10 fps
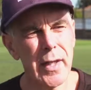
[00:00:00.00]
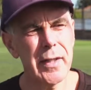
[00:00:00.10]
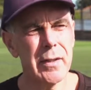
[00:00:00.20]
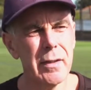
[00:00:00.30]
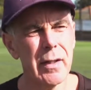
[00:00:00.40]
they
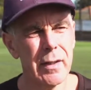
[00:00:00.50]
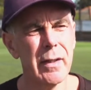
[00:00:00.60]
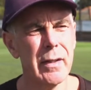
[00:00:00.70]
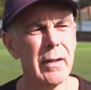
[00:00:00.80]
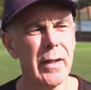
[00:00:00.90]
can
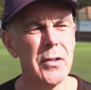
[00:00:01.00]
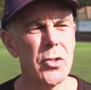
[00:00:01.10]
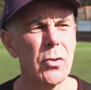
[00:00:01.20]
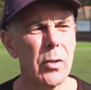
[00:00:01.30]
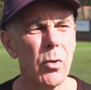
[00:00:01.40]

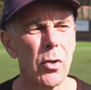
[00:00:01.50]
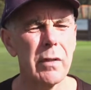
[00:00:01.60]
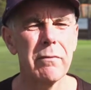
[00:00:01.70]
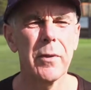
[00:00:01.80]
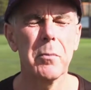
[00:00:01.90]
enjoy
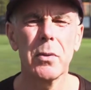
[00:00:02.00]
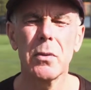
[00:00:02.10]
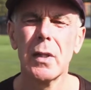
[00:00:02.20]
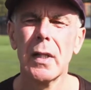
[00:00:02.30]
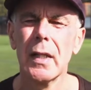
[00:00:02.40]
walking
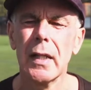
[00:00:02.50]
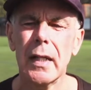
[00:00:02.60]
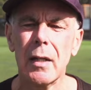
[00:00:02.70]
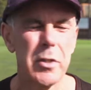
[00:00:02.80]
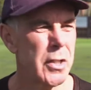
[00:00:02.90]
football,
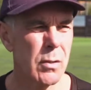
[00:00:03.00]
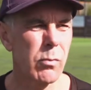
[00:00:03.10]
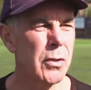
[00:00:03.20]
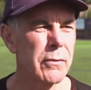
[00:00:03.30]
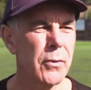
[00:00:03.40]
which is a
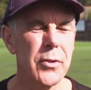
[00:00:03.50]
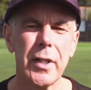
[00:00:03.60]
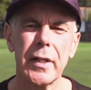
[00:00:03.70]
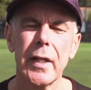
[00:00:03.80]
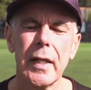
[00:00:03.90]
wonderful
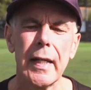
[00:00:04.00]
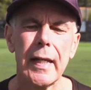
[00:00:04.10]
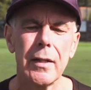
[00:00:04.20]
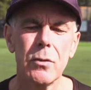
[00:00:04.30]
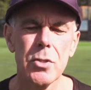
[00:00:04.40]
thing,
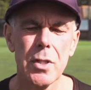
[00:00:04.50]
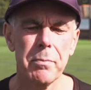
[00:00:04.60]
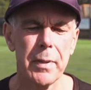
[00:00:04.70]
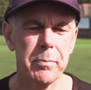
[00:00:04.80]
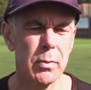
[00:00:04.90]
and also
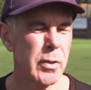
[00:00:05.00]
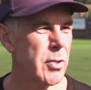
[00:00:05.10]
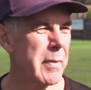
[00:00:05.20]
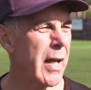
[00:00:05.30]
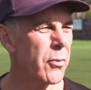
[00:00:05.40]
people with
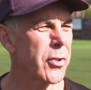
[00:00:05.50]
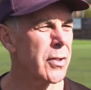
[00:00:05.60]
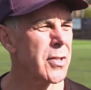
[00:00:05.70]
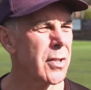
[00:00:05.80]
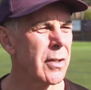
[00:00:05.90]
some health
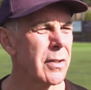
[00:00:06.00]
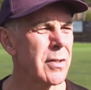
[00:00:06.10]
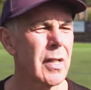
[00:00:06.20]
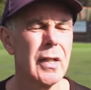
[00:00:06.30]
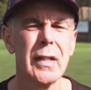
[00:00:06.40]
concerns.